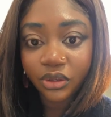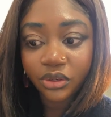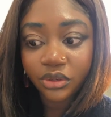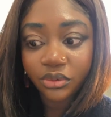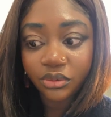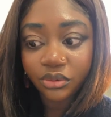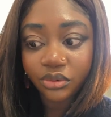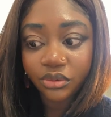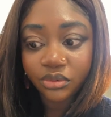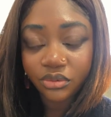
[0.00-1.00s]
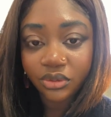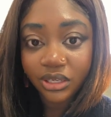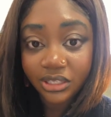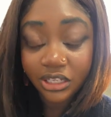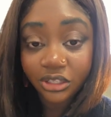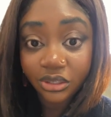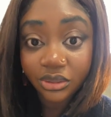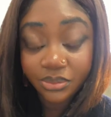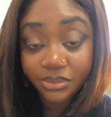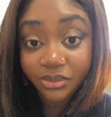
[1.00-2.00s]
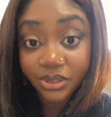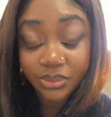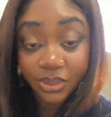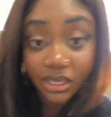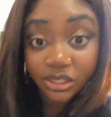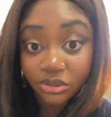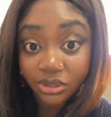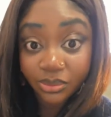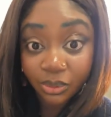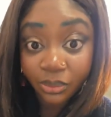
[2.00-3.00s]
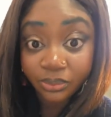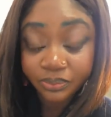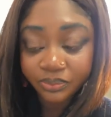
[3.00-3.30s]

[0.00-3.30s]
you would essentially be speaking to his mom.